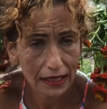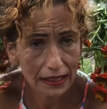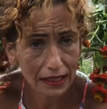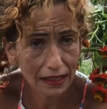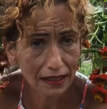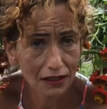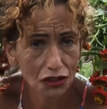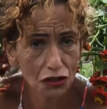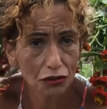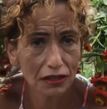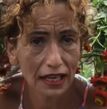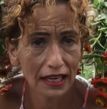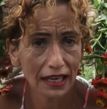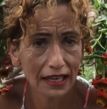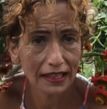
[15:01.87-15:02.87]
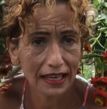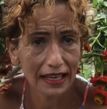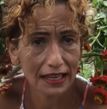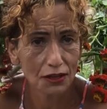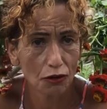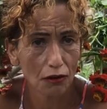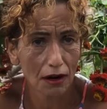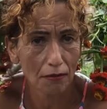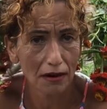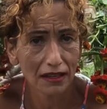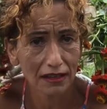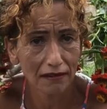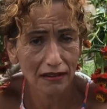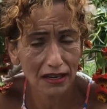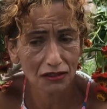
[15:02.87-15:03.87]
know, you date like that. You go
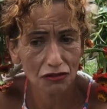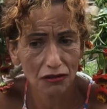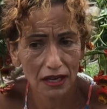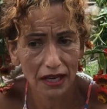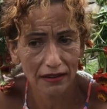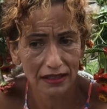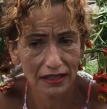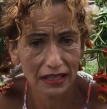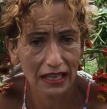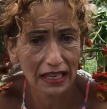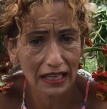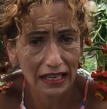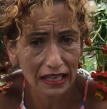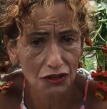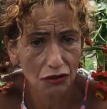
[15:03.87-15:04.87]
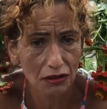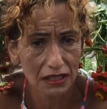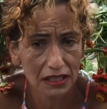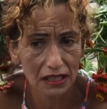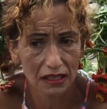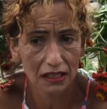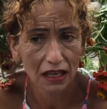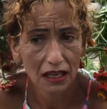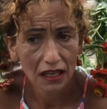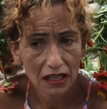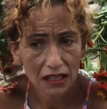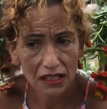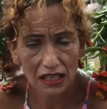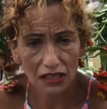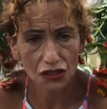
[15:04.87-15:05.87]
around, you get a drink, and you get some
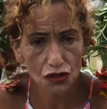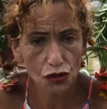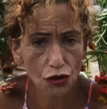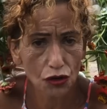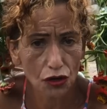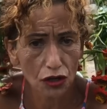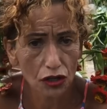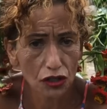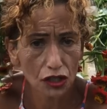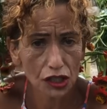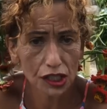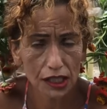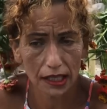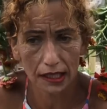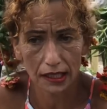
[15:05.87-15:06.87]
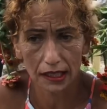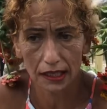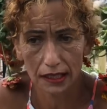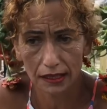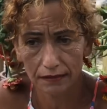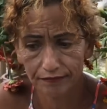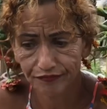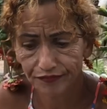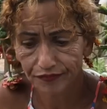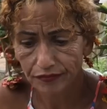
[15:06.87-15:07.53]
churros, some